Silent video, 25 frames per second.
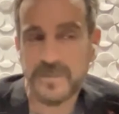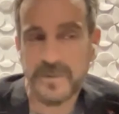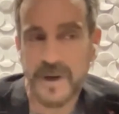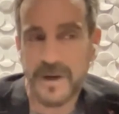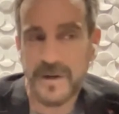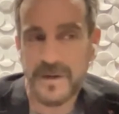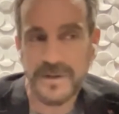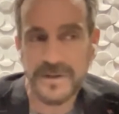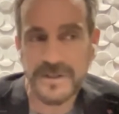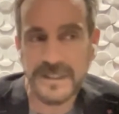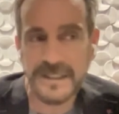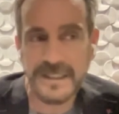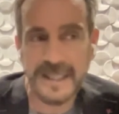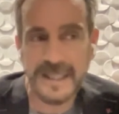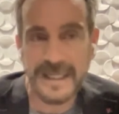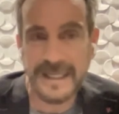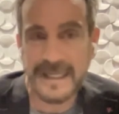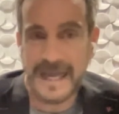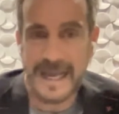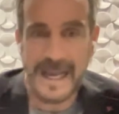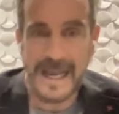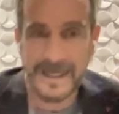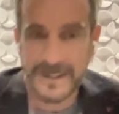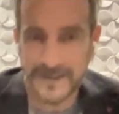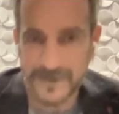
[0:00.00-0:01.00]
to run until I
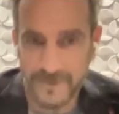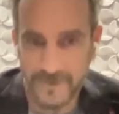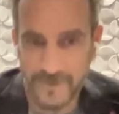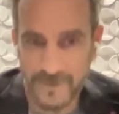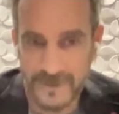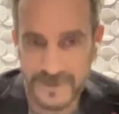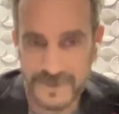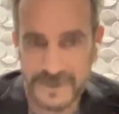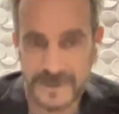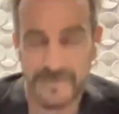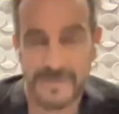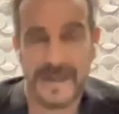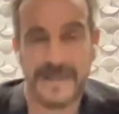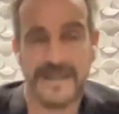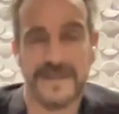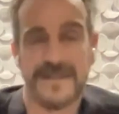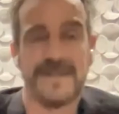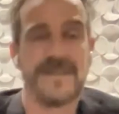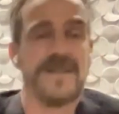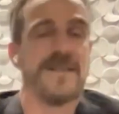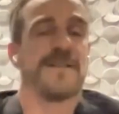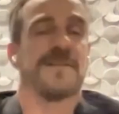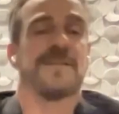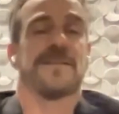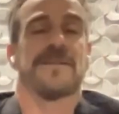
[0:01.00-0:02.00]
can, no? Until my
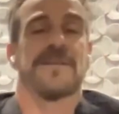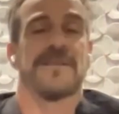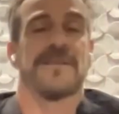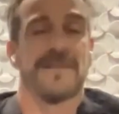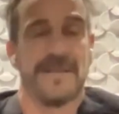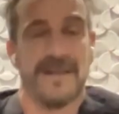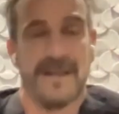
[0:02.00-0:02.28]
knees